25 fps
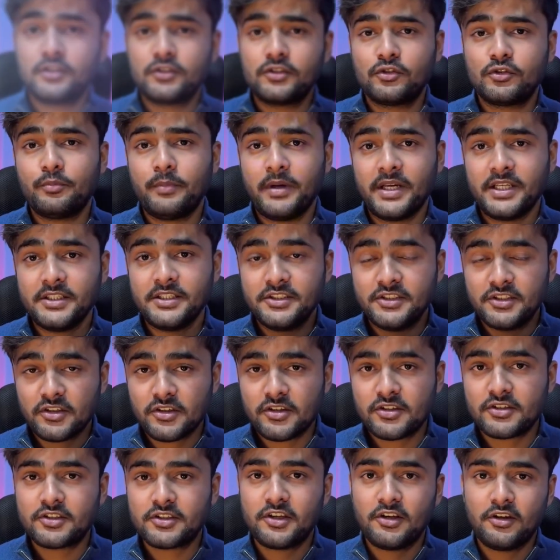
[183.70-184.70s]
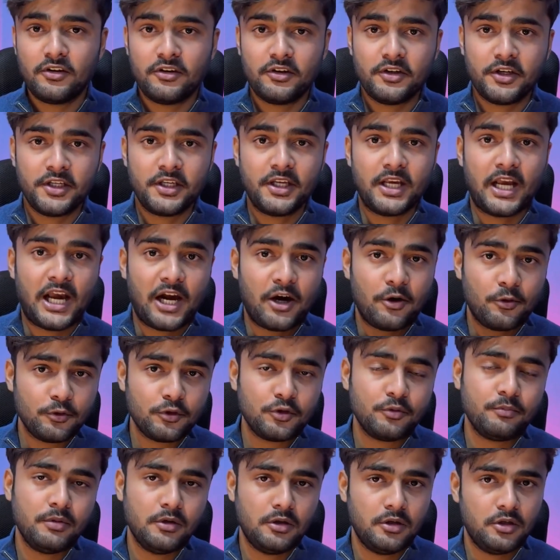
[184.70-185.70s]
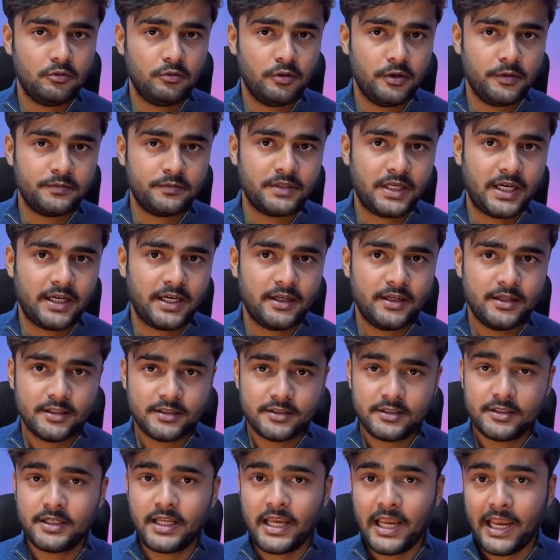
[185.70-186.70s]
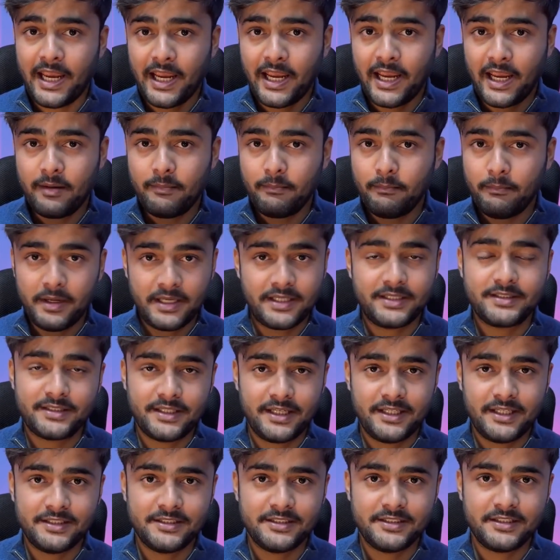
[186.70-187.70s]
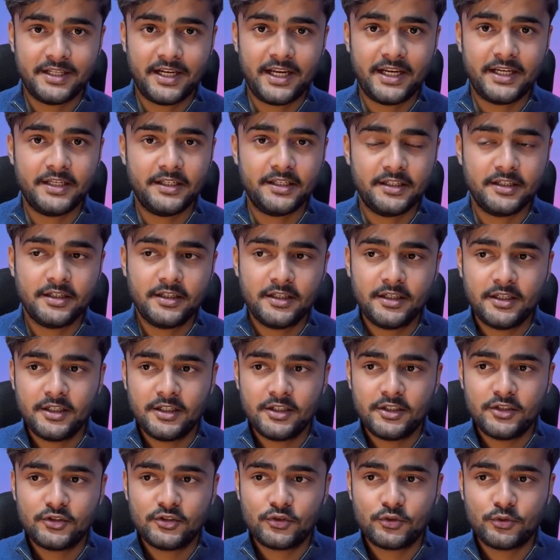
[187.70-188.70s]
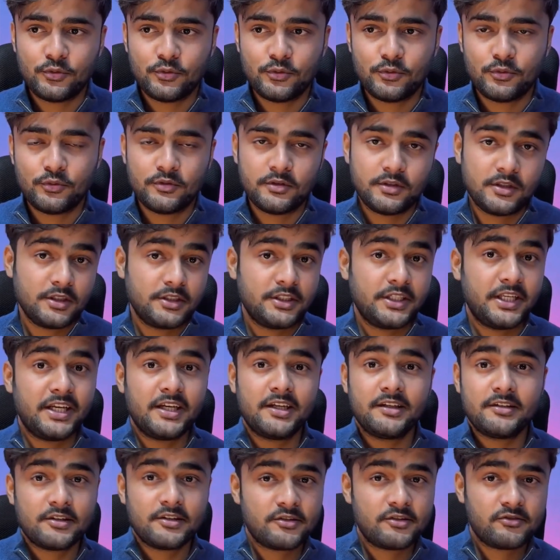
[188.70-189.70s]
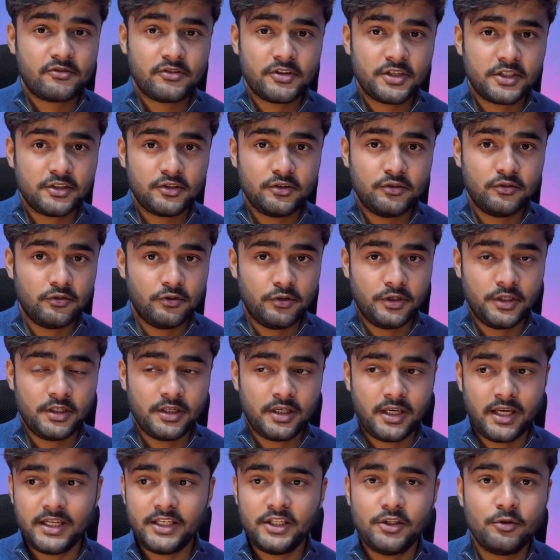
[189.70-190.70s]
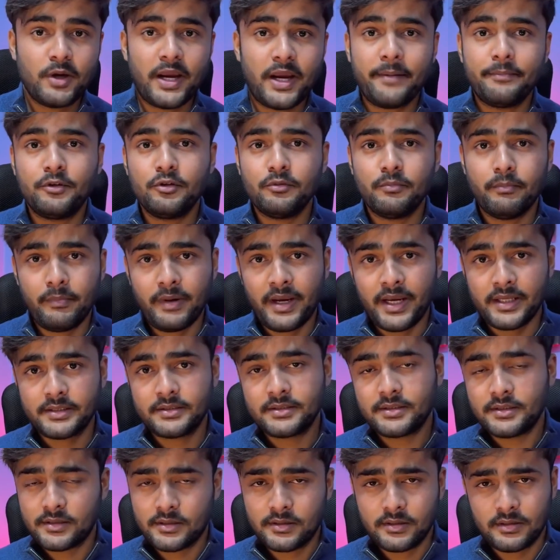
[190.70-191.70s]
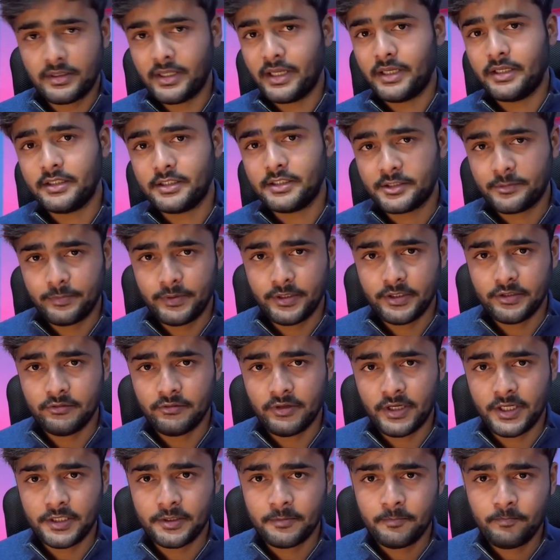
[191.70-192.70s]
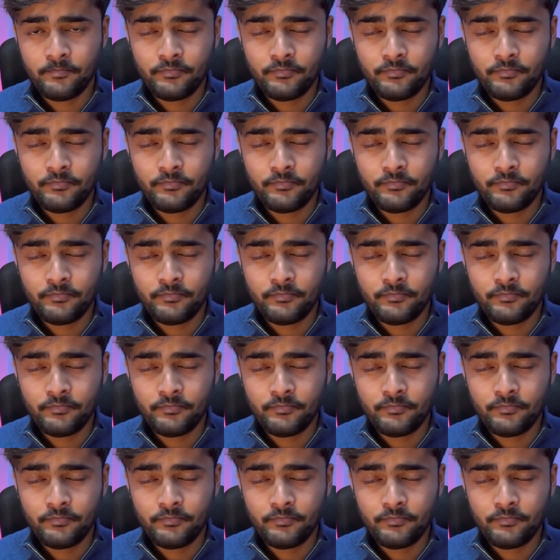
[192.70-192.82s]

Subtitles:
So by just learning how to build a website doesn't make sense, right? So the tech industry is growing and you have to match that speed, right?